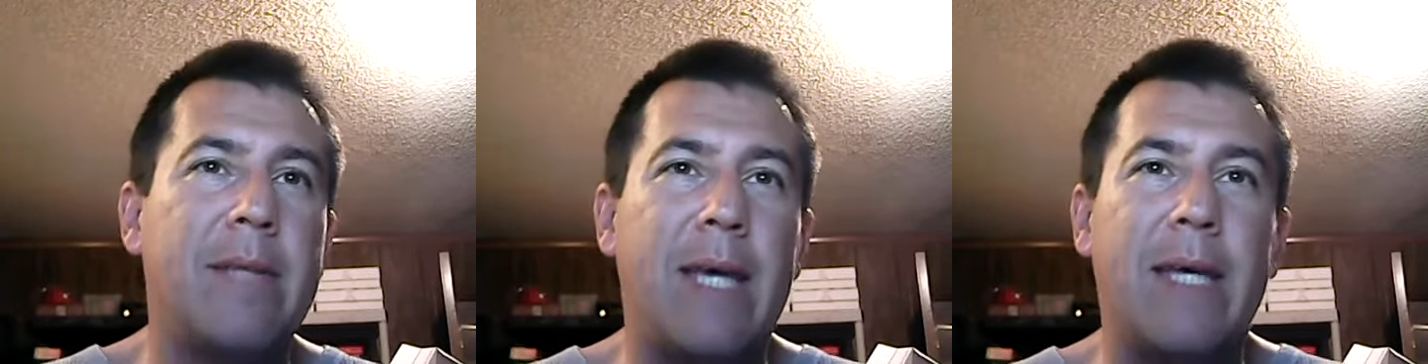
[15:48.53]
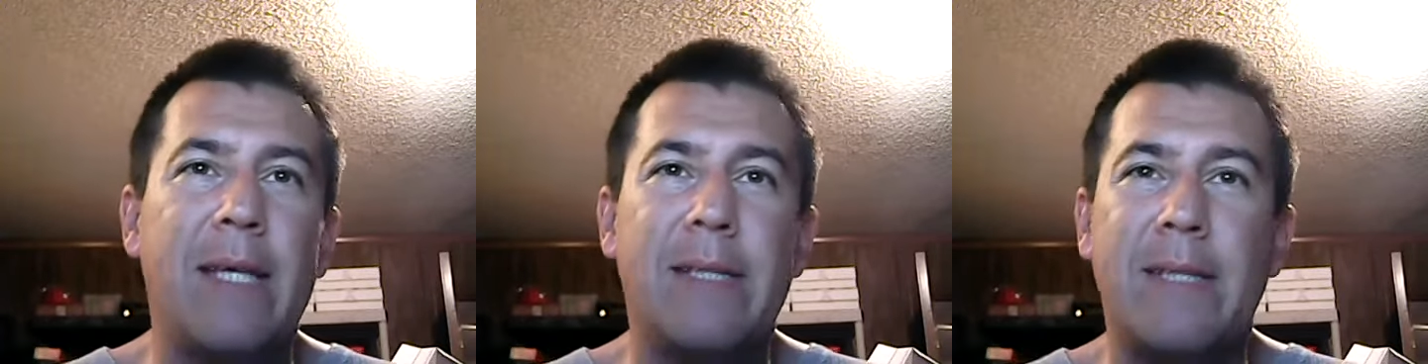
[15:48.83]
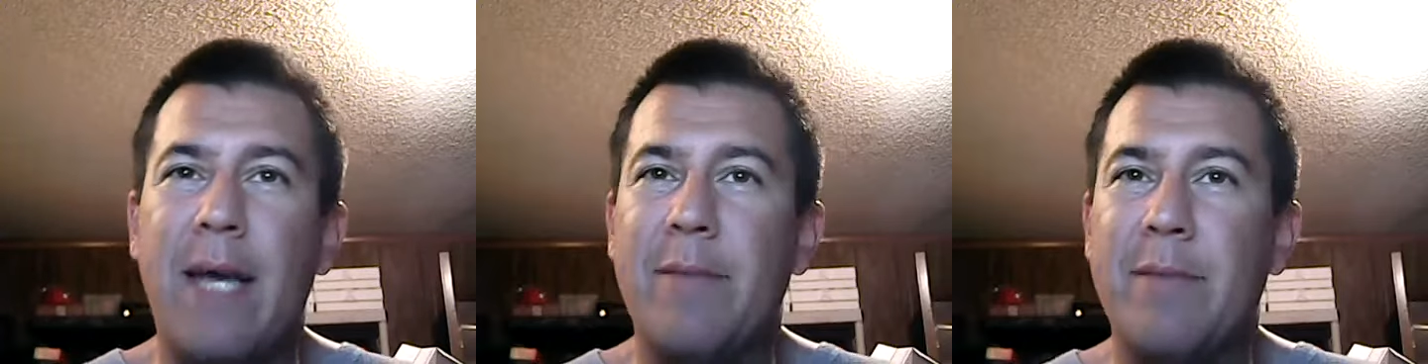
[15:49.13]
taking
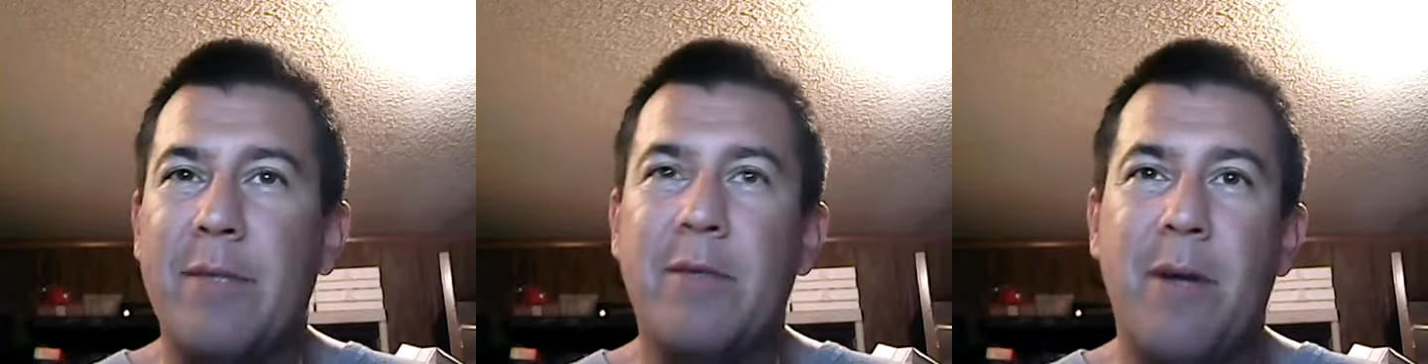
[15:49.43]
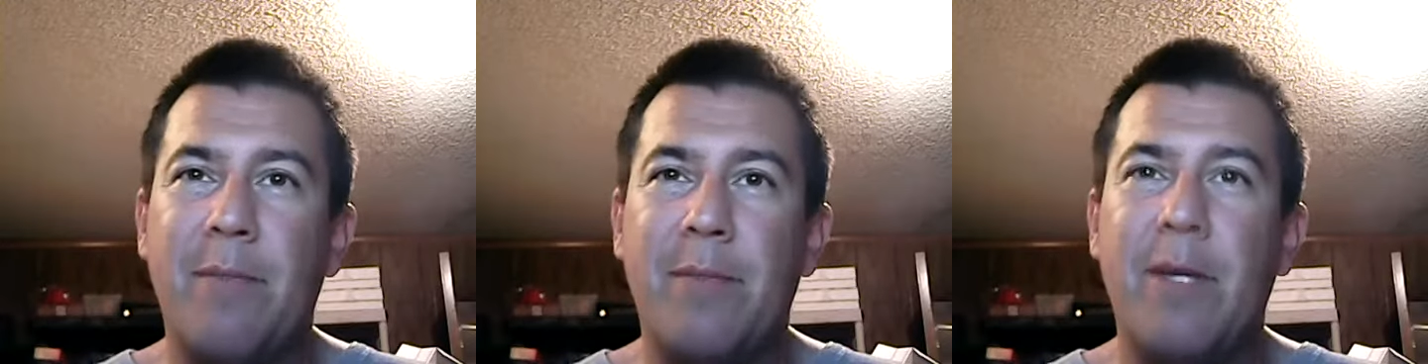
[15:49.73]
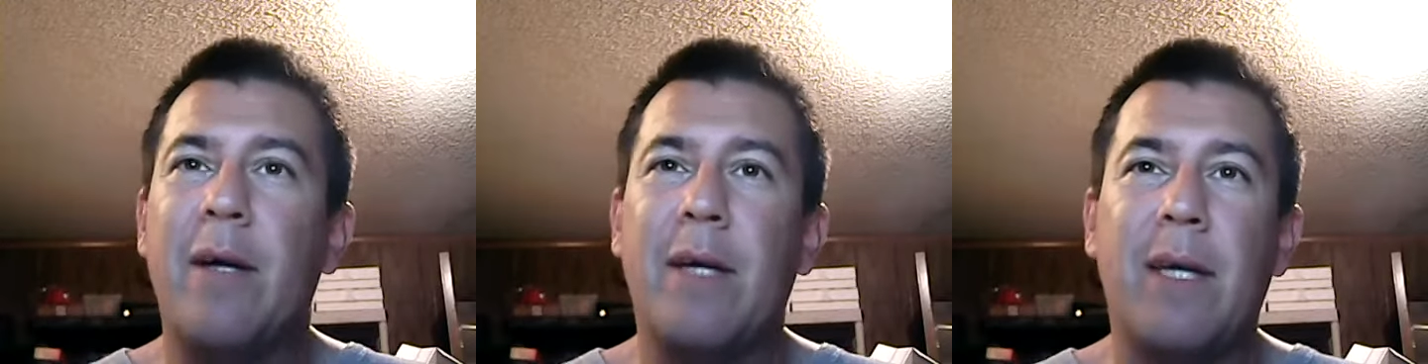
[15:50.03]
stabs at Trump,
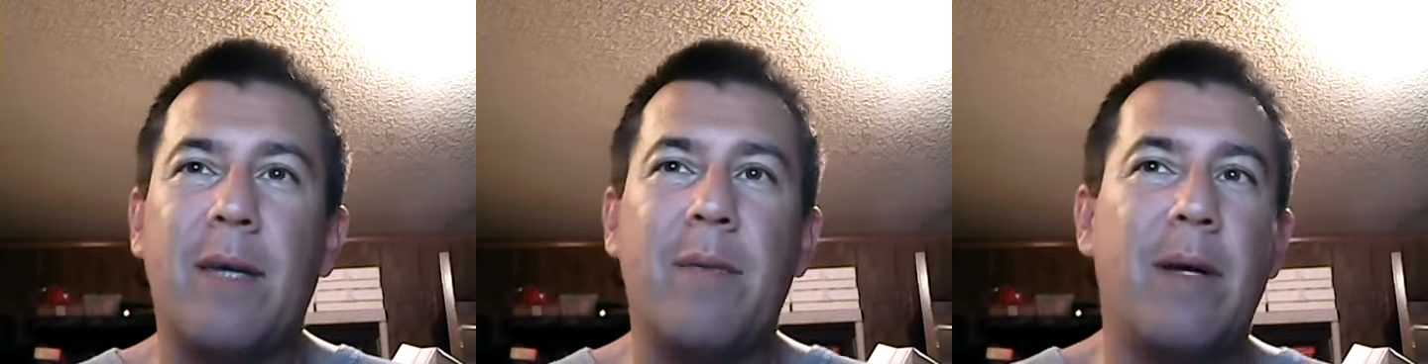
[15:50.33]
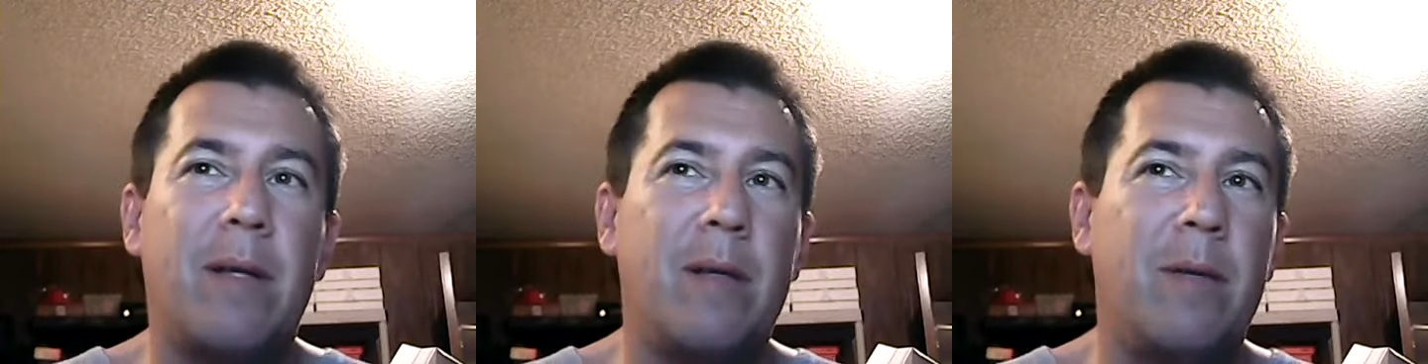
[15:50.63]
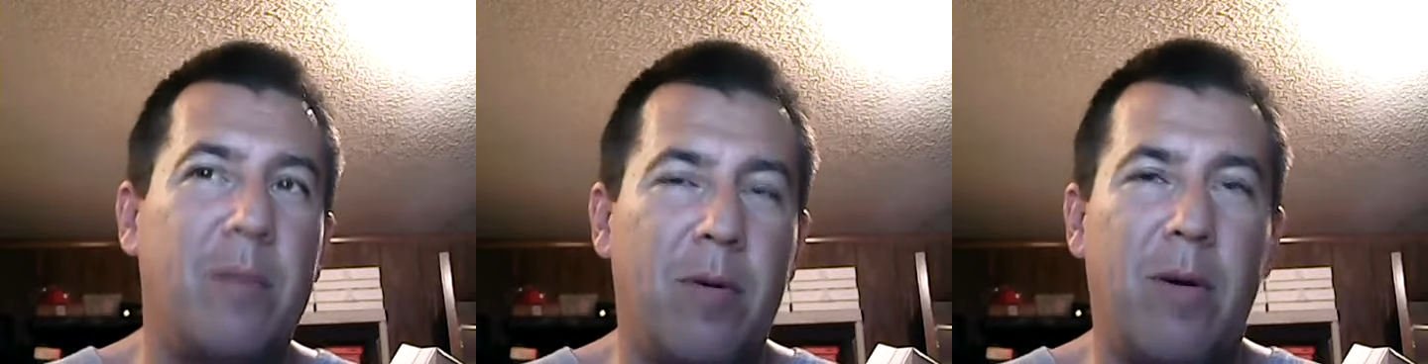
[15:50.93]
talking about
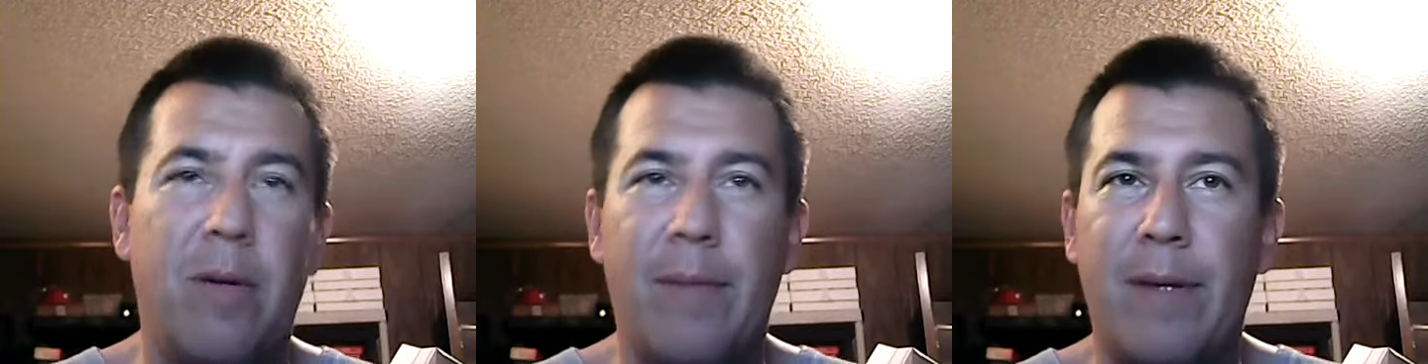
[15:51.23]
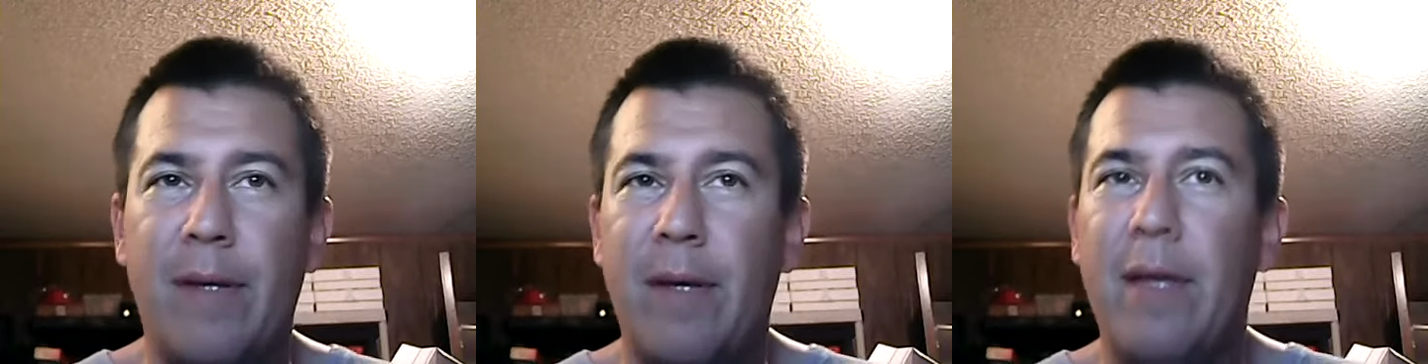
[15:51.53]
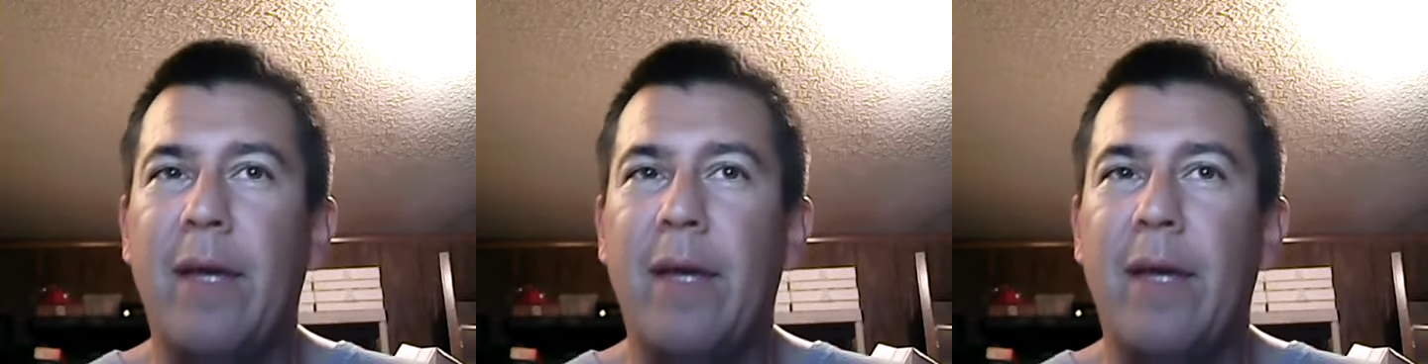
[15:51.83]
global warming,